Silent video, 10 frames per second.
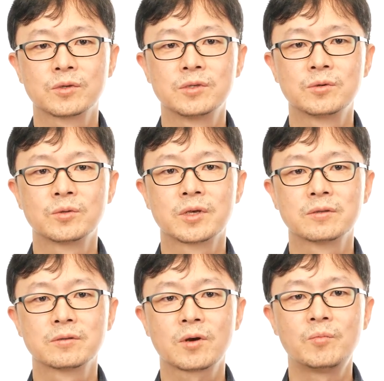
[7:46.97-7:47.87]

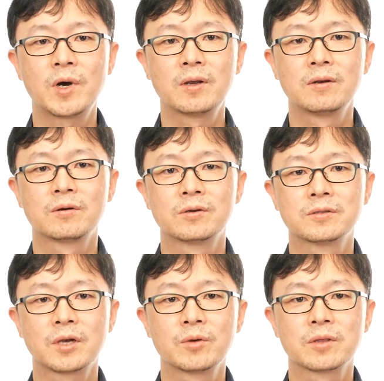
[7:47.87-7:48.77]
And for
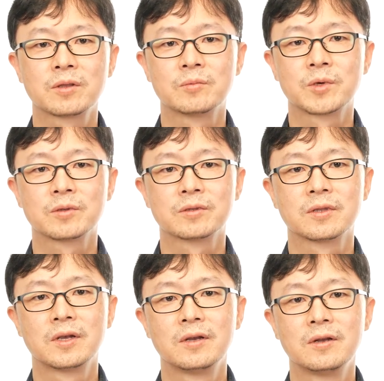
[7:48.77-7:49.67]
building,
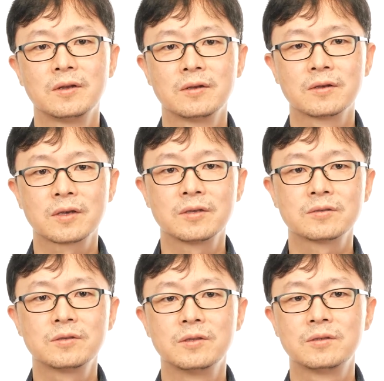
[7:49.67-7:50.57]
traditional system
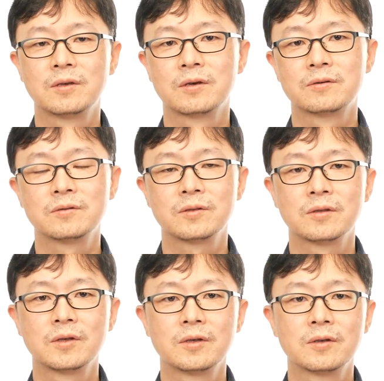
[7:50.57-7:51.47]
used compile,
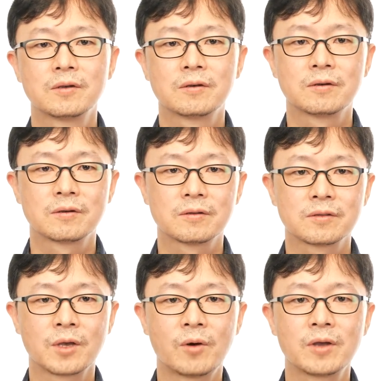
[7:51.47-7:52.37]
but
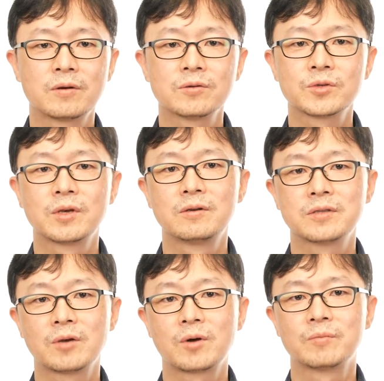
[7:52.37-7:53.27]
KSETL uses
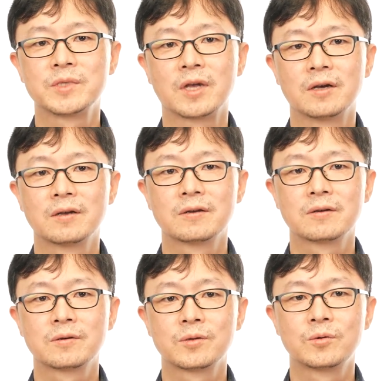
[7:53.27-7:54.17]
interactive shell.
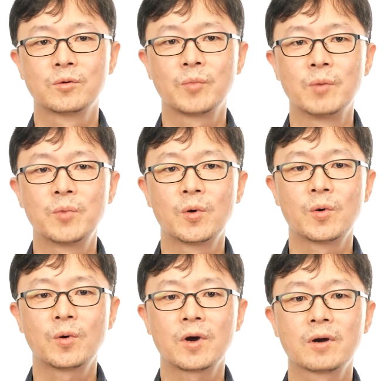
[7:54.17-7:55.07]
And for
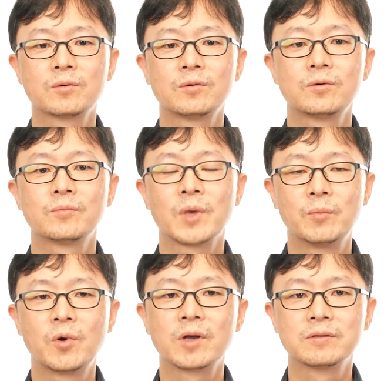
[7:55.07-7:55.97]
deployment,
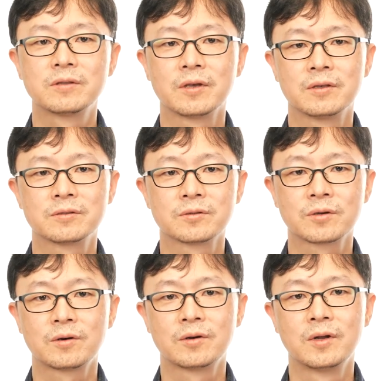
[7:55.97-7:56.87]

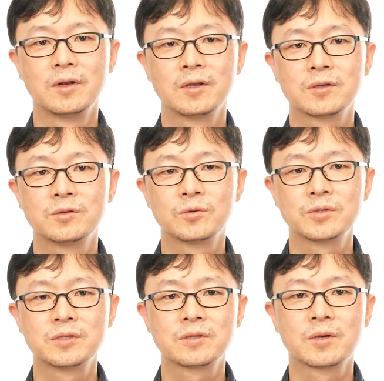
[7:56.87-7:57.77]
traditional system used
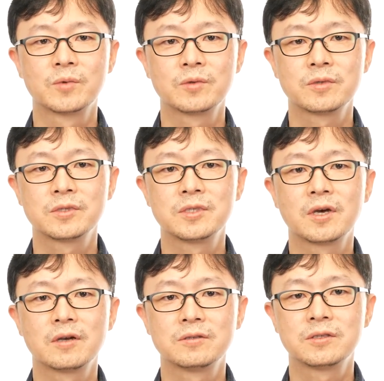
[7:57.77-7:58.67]
CI/CD
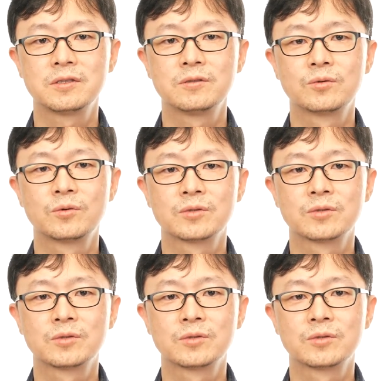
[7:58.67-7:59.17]
tools, and